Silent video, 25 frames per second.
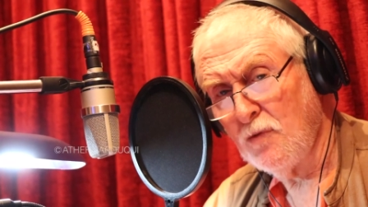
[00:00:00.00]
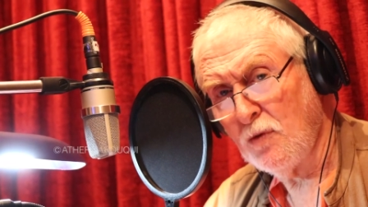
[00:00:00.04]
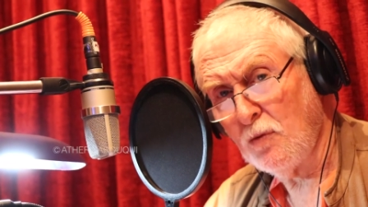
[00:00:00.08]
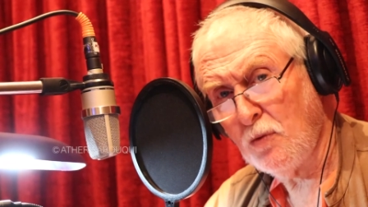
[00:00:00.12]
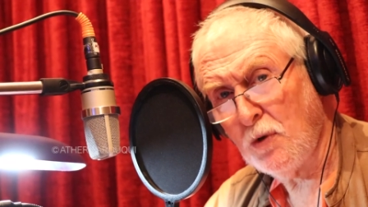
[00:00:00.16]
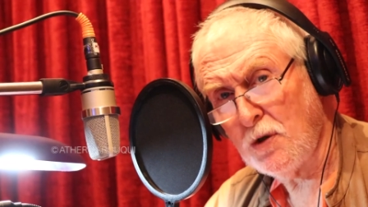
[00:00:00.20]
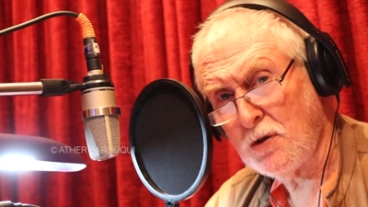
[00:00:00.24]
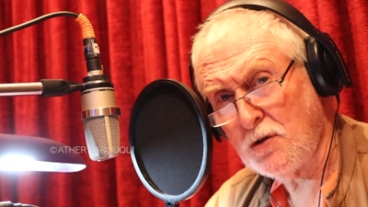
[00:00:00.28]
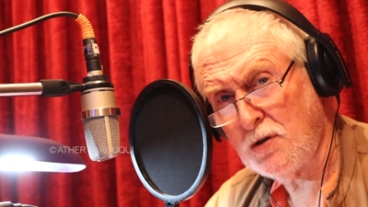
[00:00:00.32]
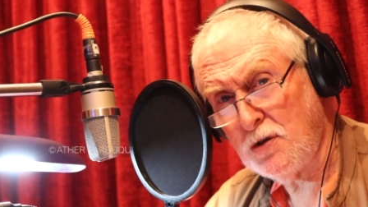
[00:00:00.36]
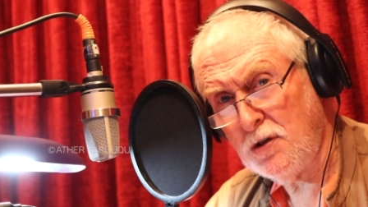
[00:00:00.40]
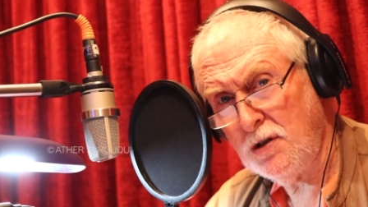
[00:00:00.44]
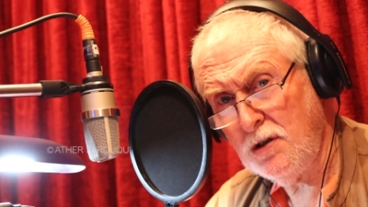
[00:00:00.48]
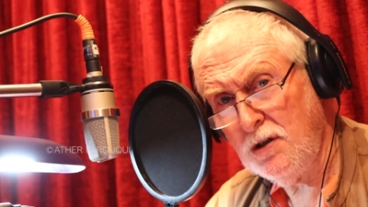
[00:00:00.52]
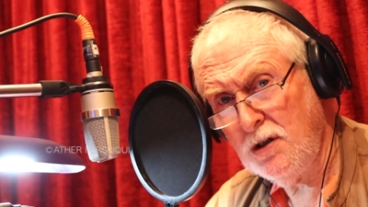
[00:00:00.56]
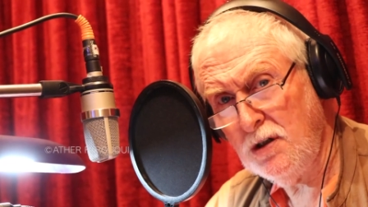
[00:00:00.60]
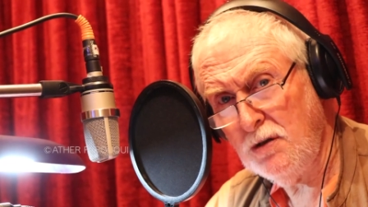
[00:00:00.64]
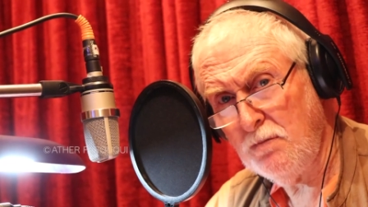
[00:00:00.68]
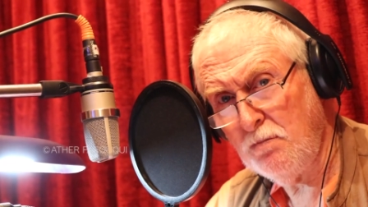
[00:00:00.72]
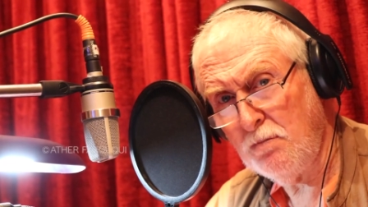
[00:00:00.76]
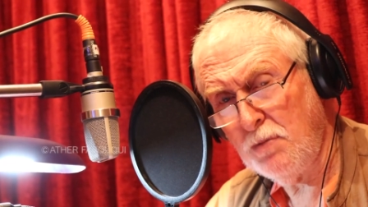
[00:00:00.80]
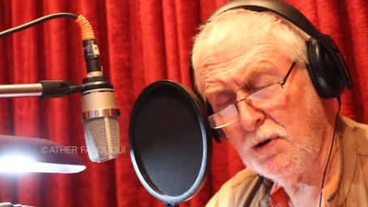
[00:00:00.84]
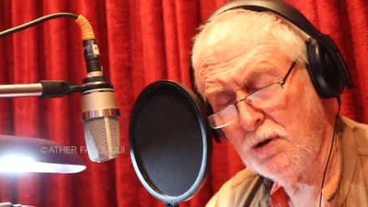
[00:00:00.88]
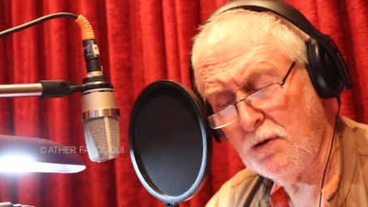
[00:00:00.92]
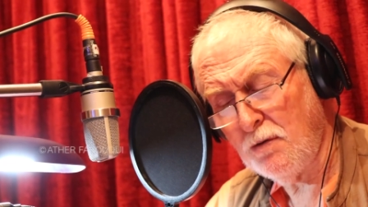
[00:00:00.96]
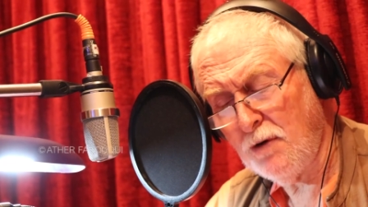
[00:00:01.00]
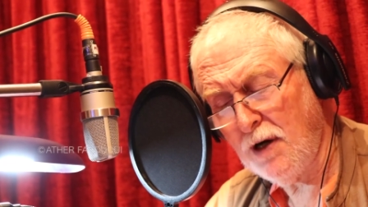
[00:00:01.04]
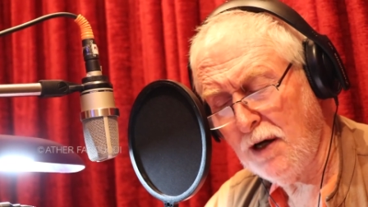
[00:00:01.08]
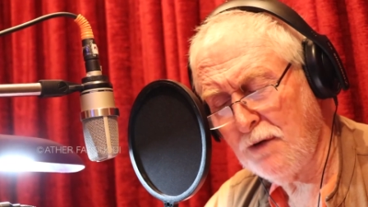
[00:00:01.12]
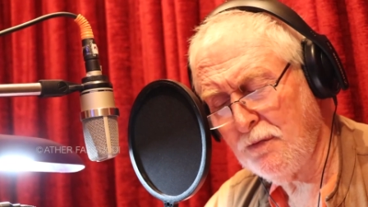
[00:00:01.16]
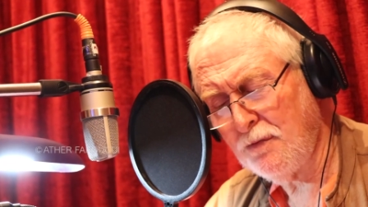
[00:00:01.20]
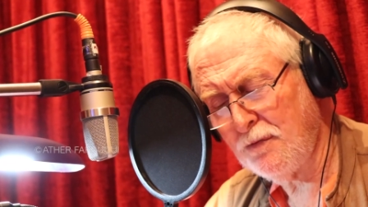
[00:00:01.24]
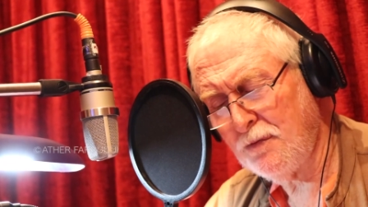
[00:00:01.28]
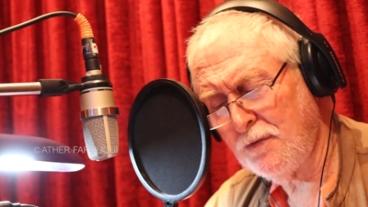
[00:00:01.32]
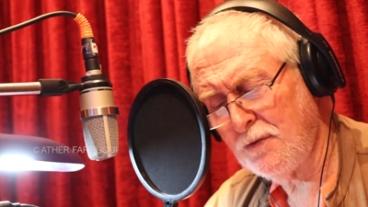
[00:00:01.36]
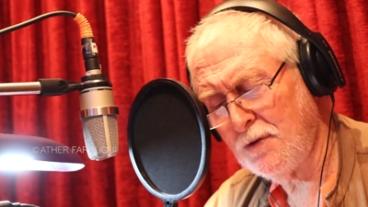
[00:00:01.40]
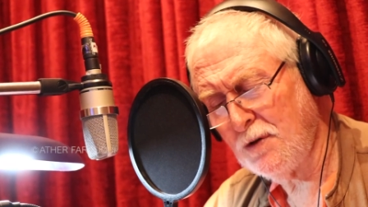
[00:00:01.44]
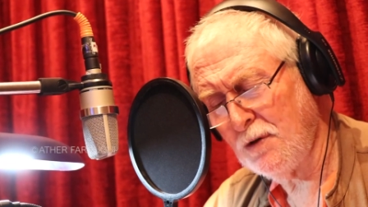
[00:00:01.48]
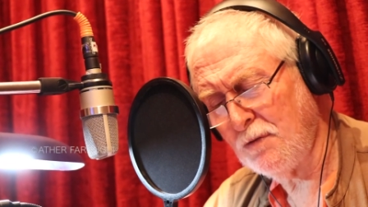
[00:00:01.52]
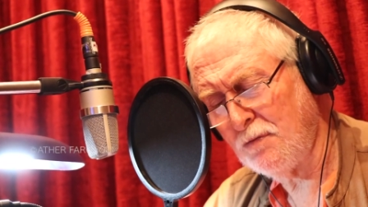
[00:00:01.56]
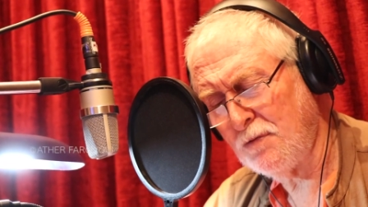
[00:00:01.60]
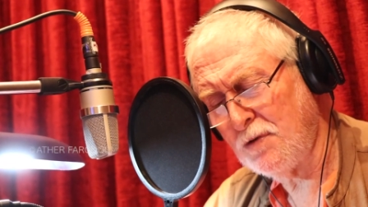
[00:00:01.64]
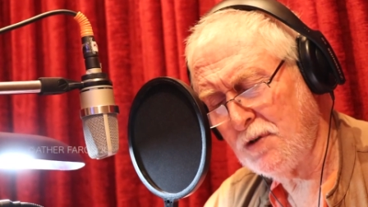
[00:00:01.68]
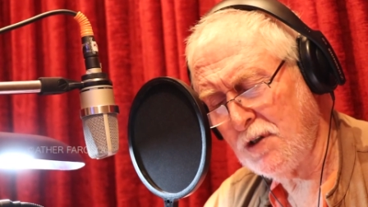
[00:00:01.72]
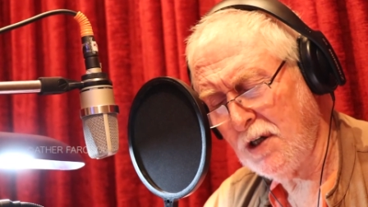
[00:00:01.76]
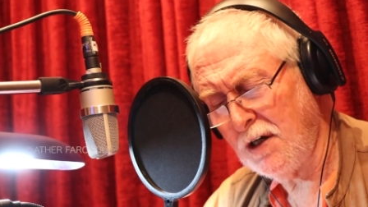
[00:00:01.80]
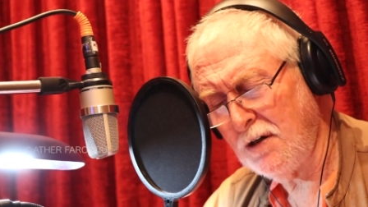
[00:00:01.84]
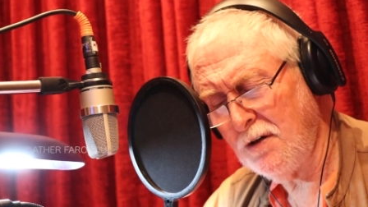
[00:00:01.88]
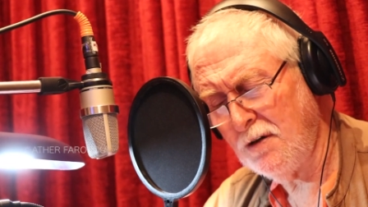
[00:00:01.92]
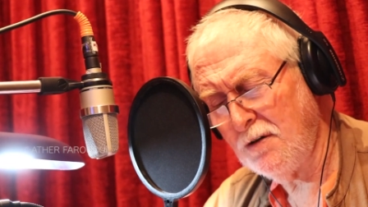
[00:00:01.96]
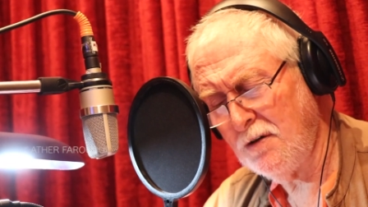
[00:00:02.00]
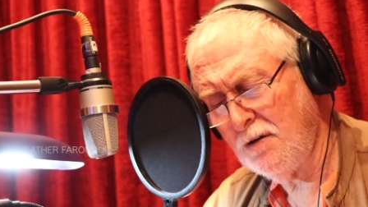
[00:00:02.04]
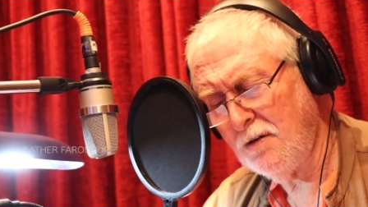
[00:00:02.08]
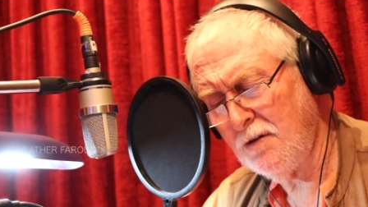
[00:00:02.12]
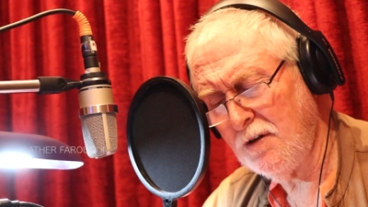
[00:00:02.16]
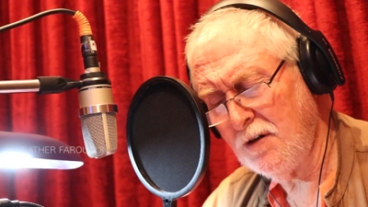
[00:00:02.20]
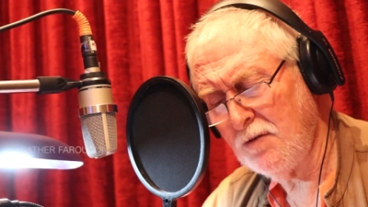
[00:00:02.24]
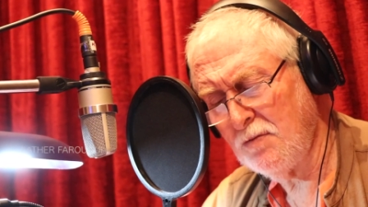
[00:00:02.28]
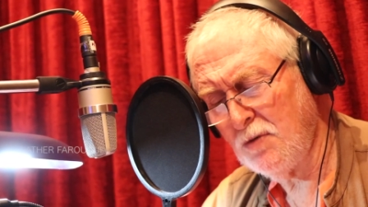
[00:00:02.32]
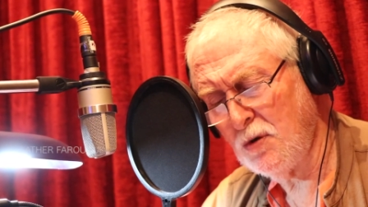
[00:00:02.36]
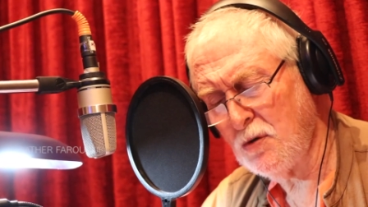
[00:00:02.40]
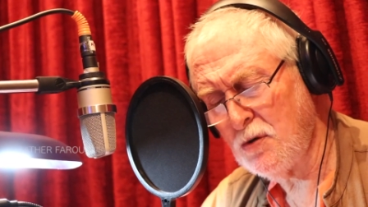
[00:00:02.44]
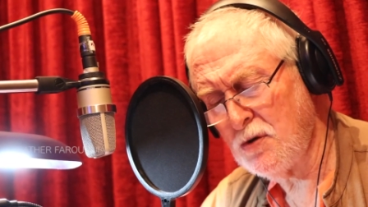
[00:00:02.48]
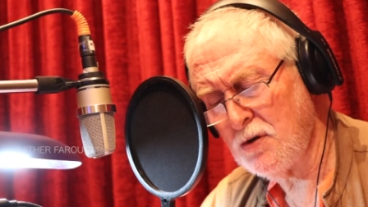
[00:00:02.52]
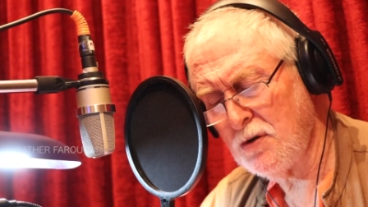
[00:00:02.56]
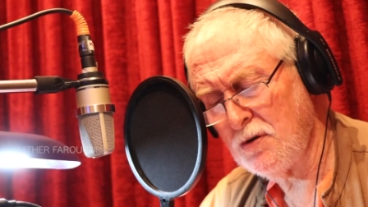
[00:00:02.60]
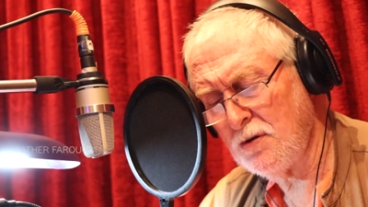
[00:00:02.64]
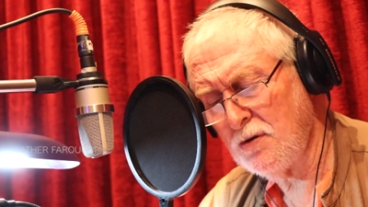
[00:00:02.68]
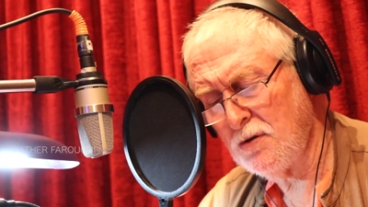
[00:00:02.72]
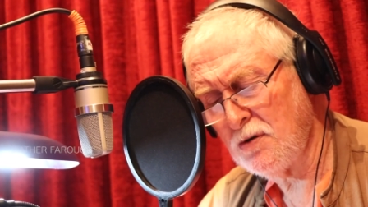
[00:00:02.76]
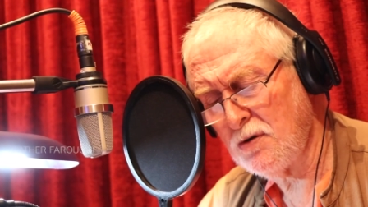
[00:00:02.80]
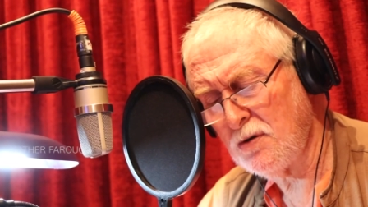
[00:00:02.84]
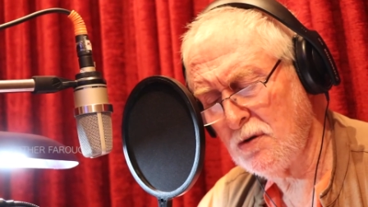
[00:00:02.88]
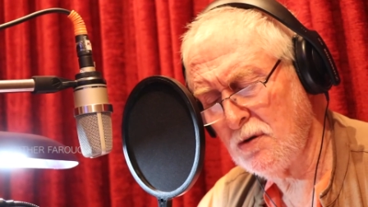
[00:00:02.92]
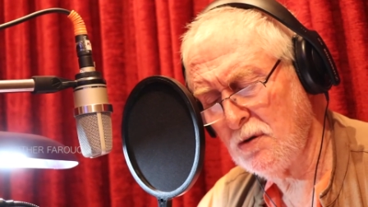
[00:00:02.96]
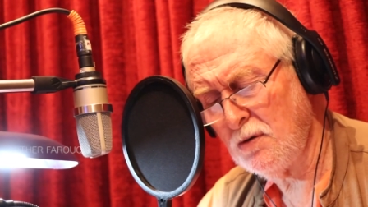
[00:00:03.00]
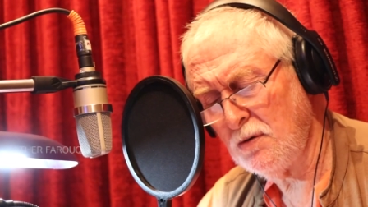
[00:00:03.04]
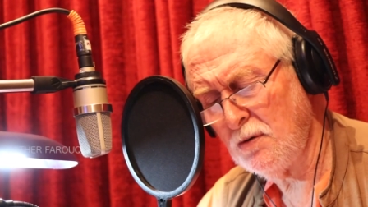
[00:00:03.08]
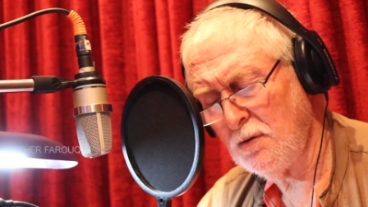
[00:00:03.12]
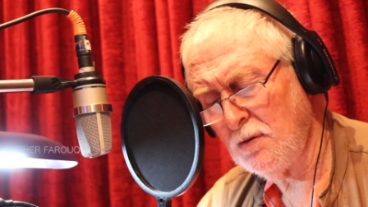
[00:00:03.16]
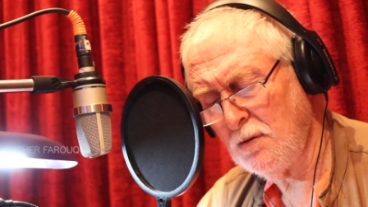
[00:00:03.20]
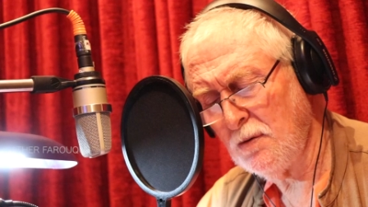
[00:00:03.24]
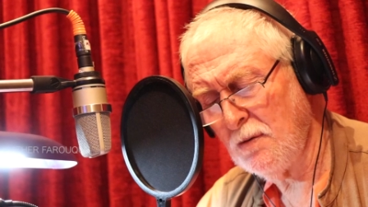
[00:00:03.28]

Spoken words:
Was he bereft of tender emotions too?